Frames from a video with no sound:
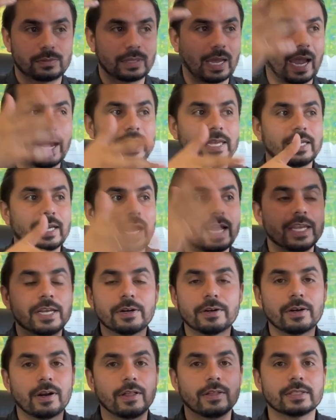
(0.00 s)
I
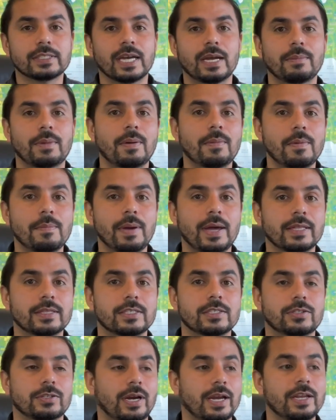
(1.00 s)
hear it all the time. I'm a
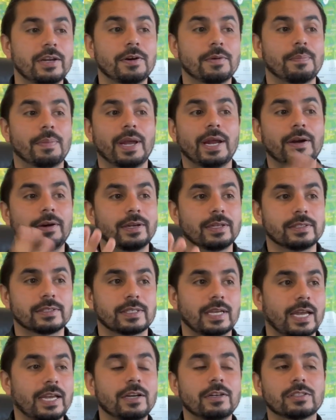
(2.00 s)
math teacher. I hear
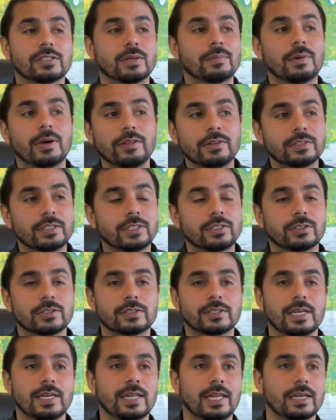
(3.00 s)
parents, I hear some other
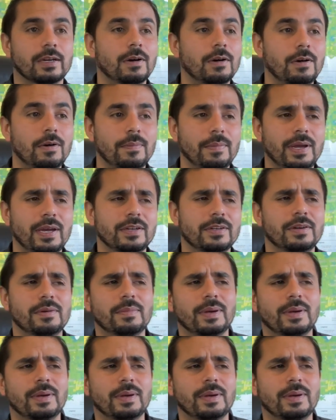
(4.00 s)
teachers say like, oh man, you're a